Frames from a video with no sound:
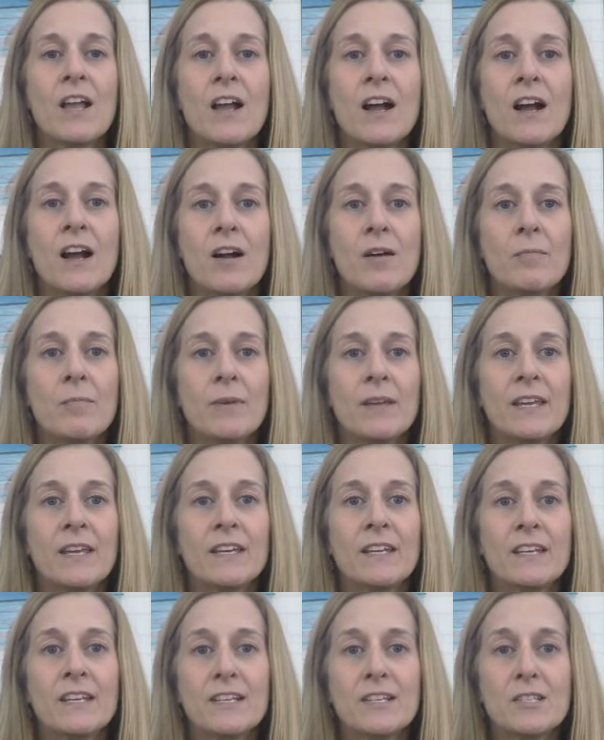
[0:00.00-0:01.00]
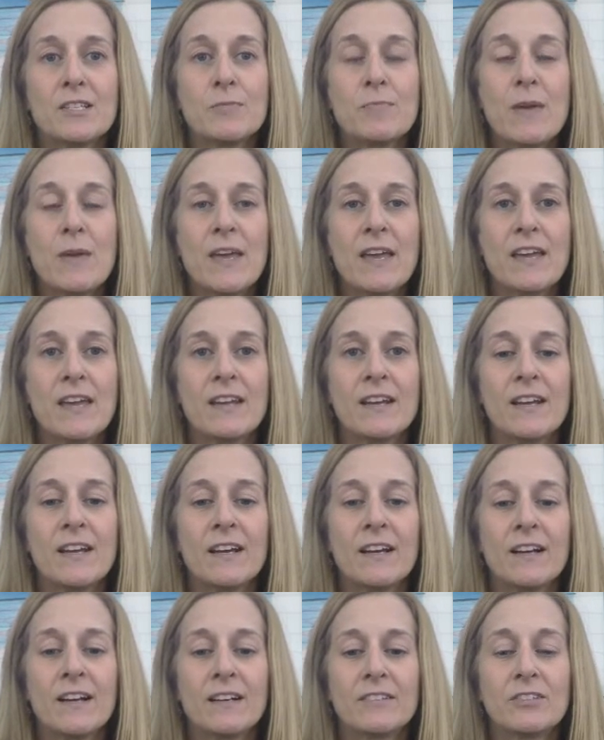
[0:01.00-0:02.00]
Um, it has been
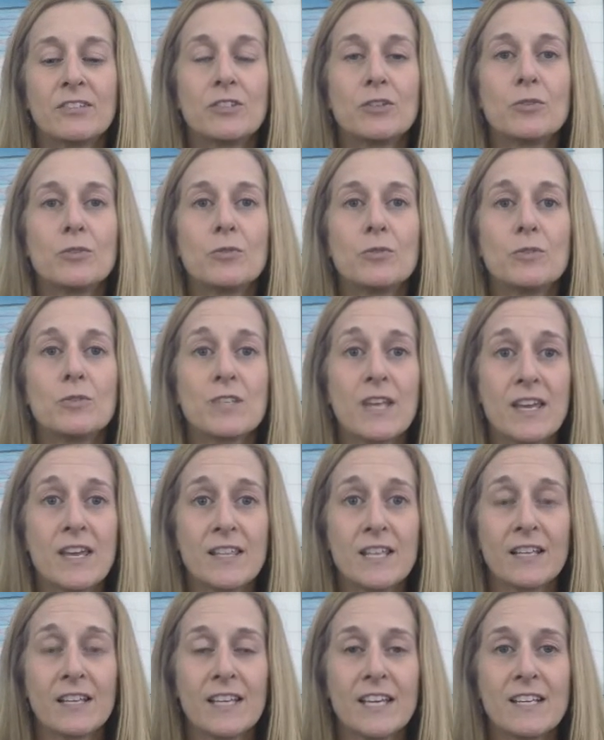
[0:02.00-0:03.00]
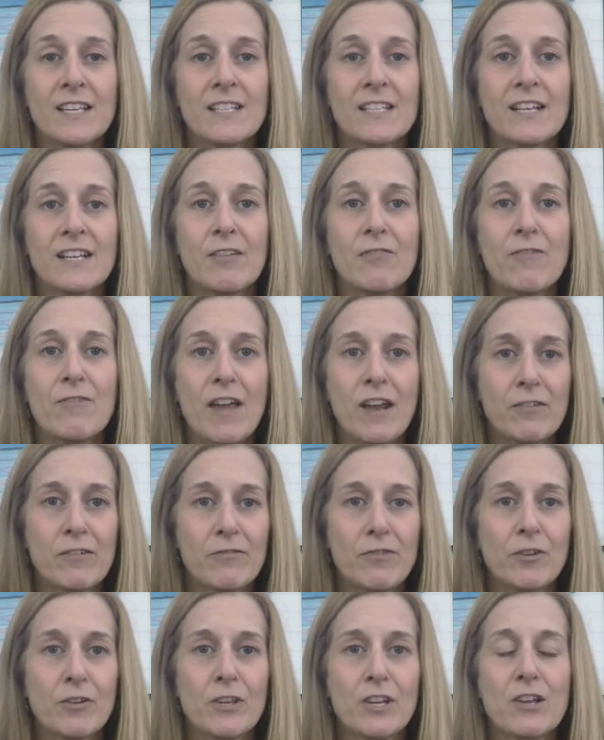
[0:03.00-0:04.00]
to say the least, an
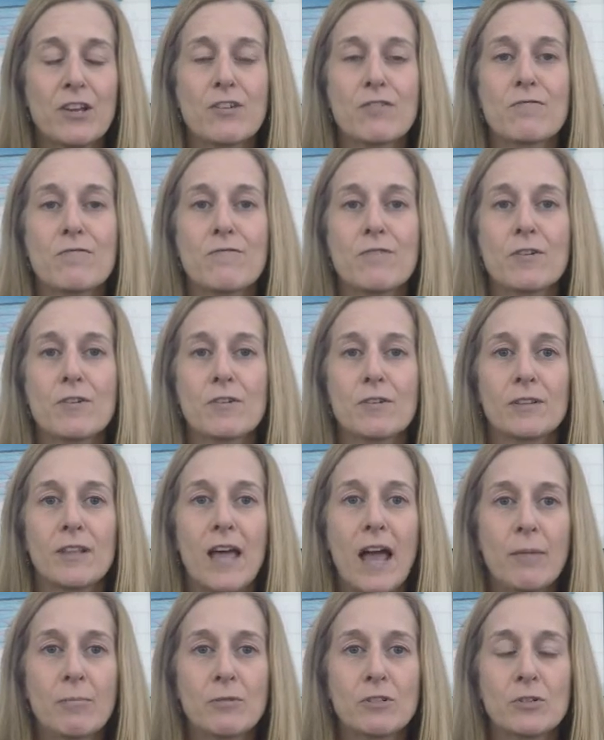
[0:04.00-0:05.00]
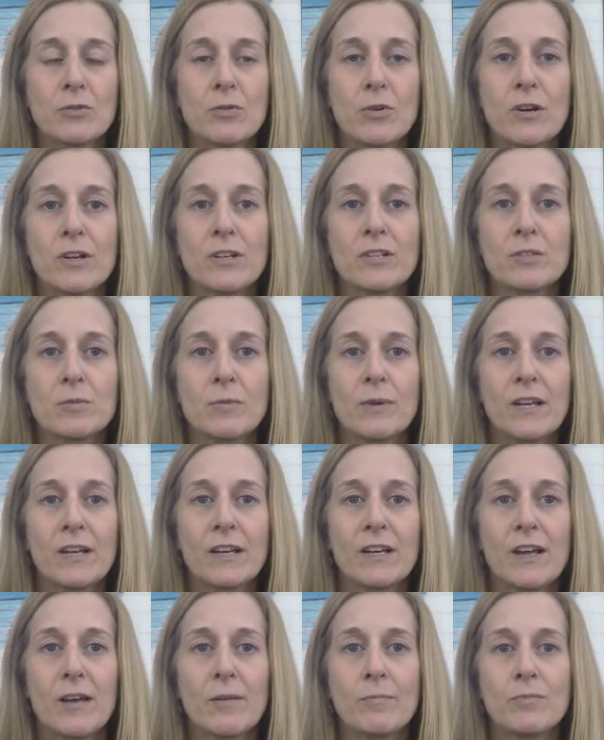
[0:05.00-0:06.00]
eventful year for laboratories when
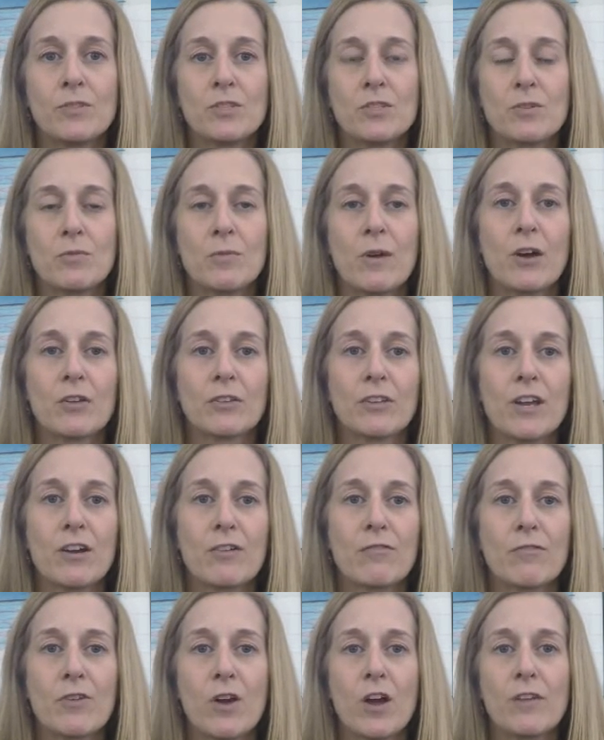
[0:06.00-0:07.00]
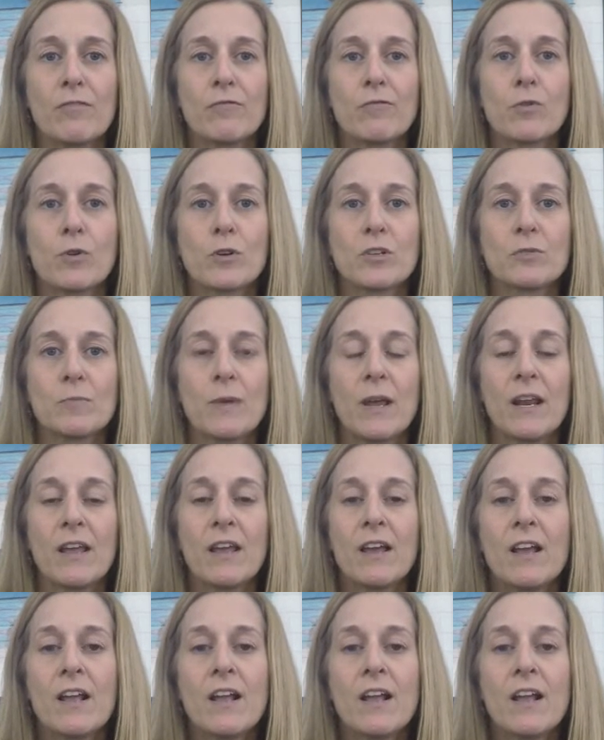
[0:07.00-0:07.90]
it comes to healthcare fraud enforcement.